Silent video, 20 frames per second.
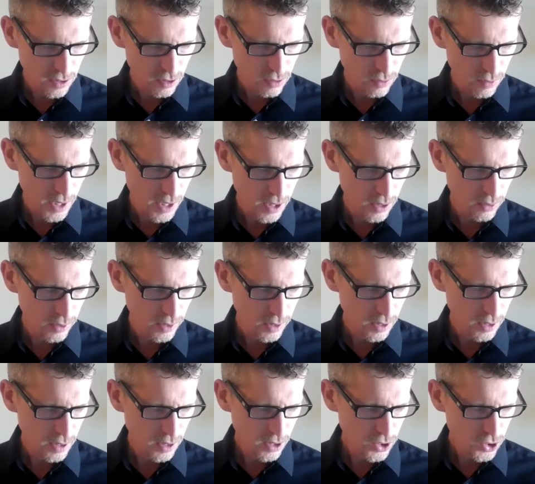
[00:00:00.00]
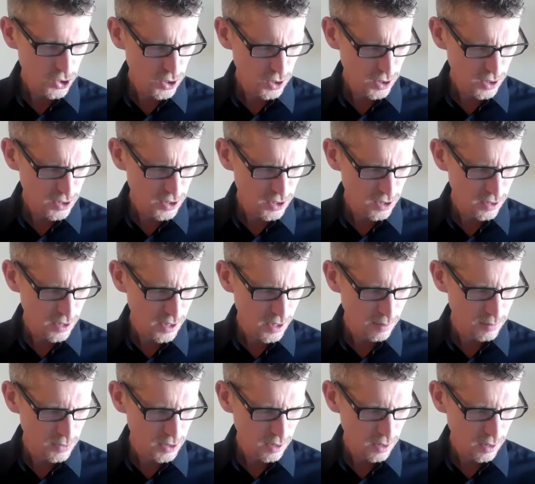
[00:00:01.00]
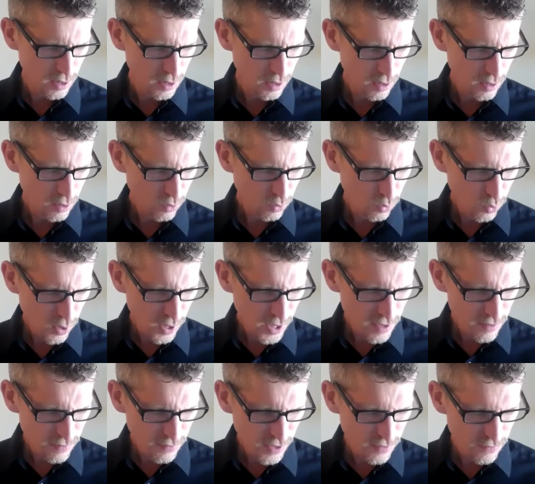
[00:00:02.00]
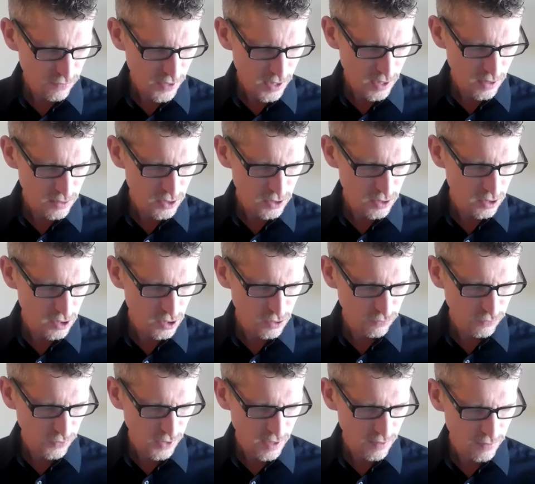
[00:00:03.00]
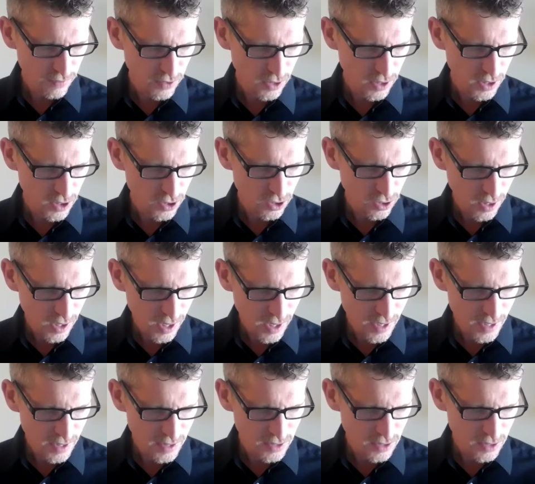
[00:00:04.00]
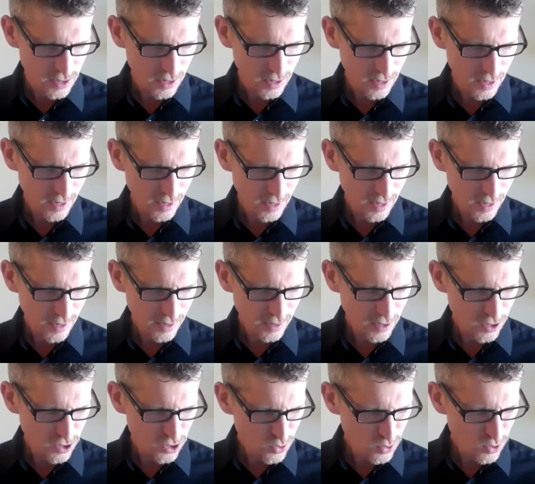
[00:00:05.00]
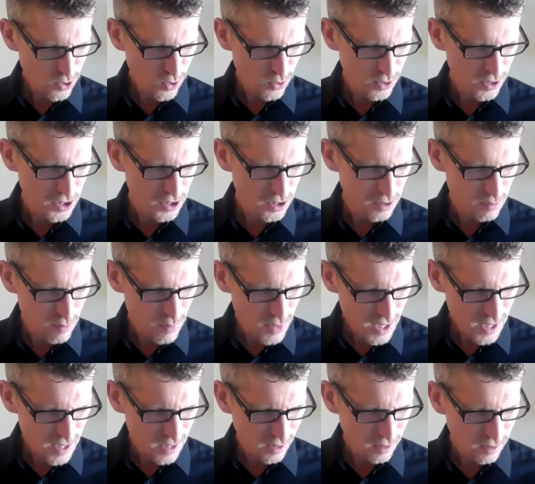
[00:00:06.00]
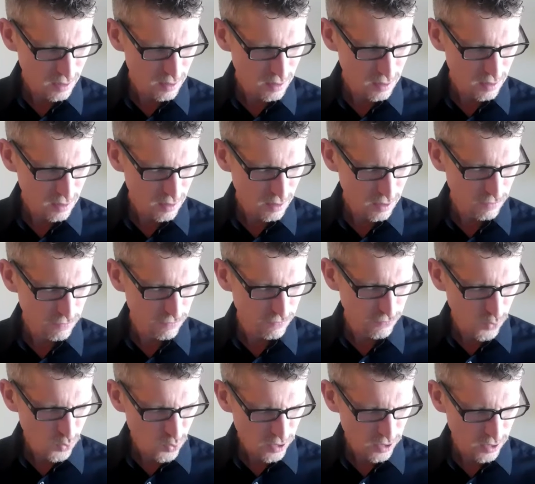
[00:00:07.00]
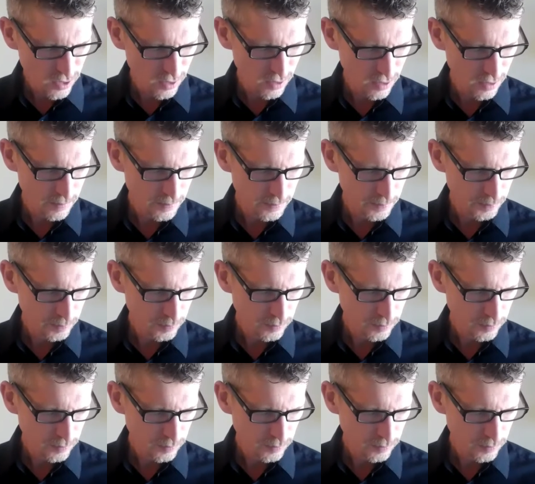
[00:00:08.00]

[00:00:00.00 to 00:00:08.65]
to the ground. She exclaimed, "Why have I found such favor in your eyes that you noticed me, a foreigner?"